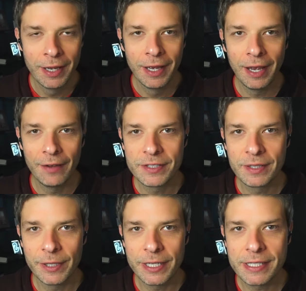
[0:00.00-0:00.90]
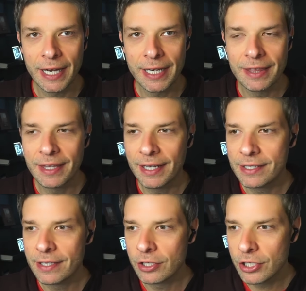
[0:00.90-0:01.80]
have some exciting
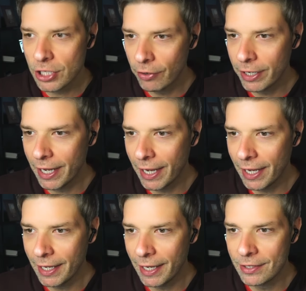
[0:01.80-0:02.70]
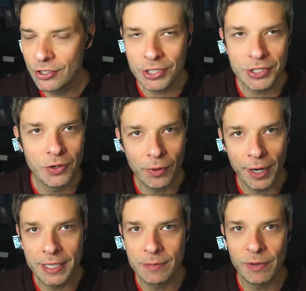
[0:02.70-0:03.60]
things in the show today and just
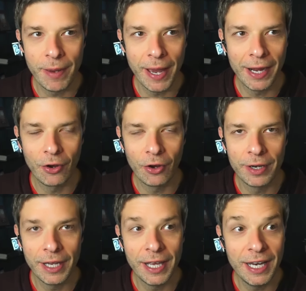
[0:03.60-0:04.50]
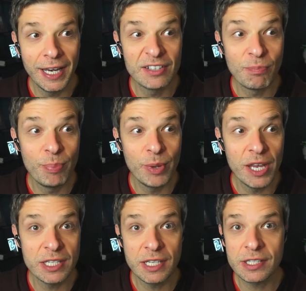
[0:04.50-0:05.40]
great to be back on. And it is
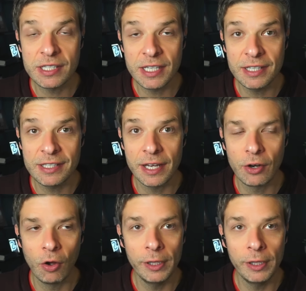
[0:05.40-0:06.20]
busy season. Holy